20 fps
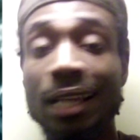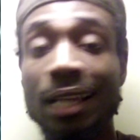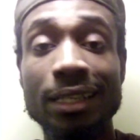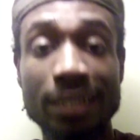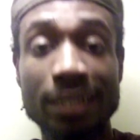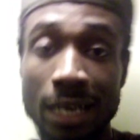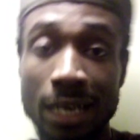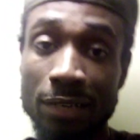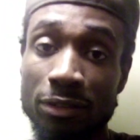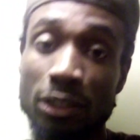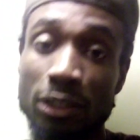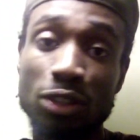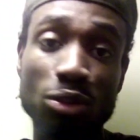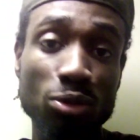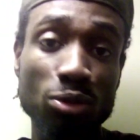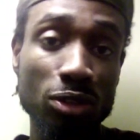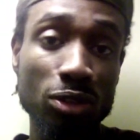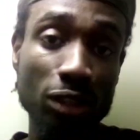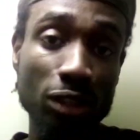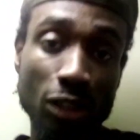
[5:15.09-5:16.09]
deaths
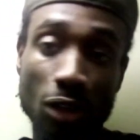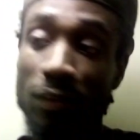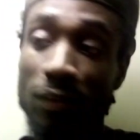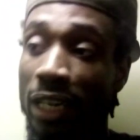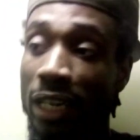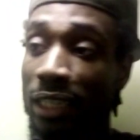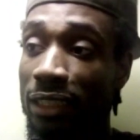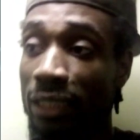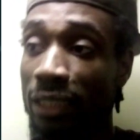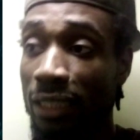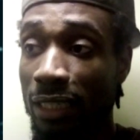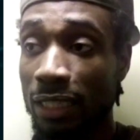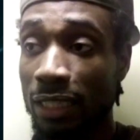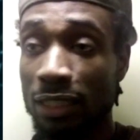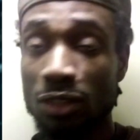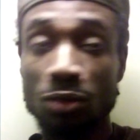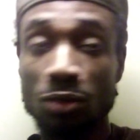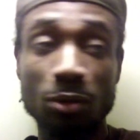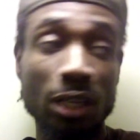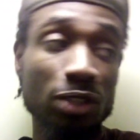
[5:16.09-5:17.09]
due to COVID-19 in the
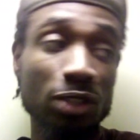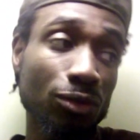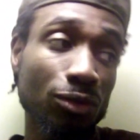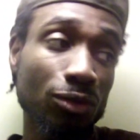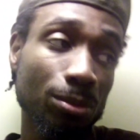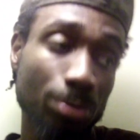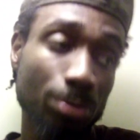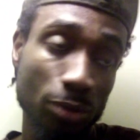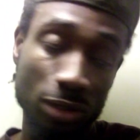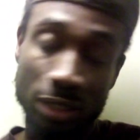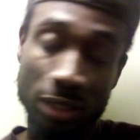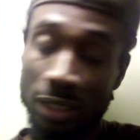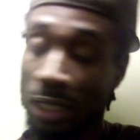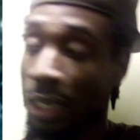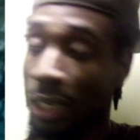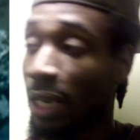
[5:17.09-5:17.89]
U.S. reported.